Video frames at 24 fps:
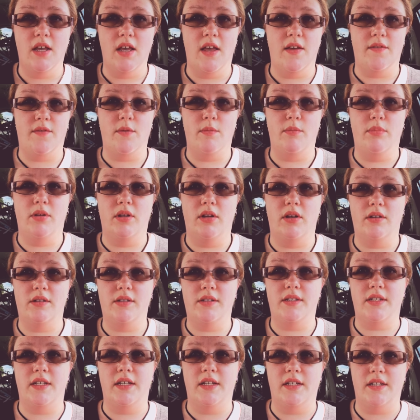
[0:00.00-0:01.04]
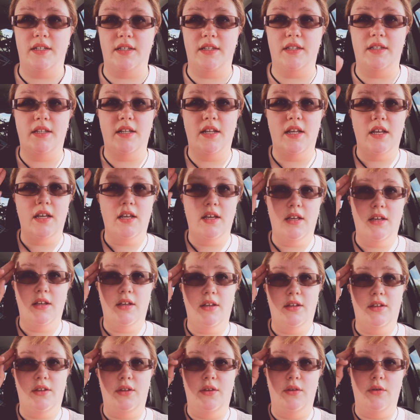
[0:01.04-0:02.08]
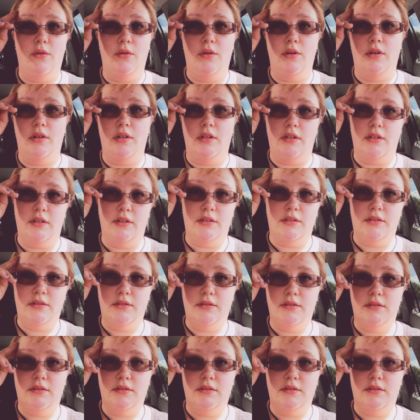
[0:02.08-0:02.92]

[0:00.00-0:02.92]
If it belongs in your